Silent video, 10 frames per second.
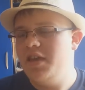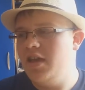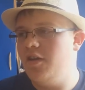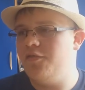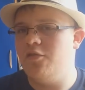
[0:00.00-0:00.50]

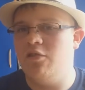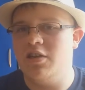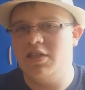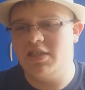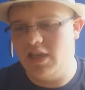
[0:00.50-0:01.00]
Yeah, of
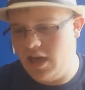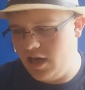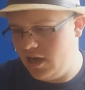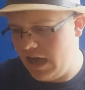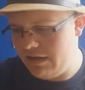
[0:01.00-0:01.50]
course,
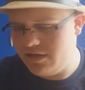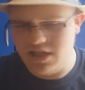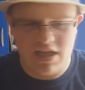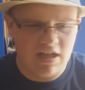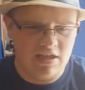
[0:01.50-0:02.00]
how's
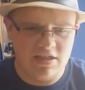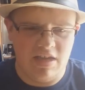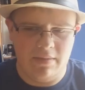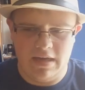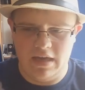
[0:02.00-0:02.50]
the channel's
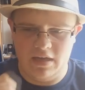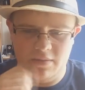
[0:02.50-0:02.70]
name again?